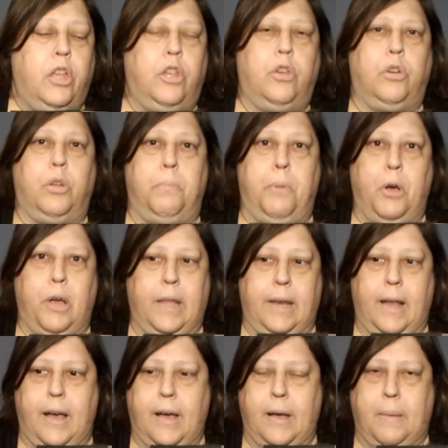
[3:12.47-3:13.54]
You could
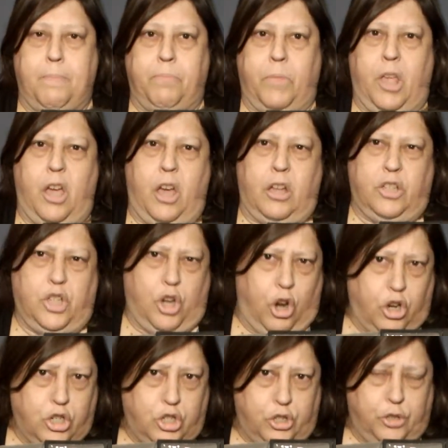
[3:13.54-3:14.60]
put a
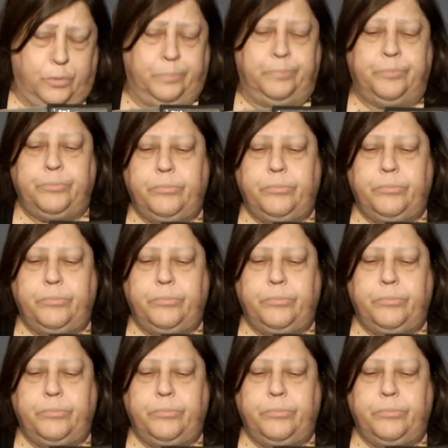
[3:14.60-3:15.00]
charger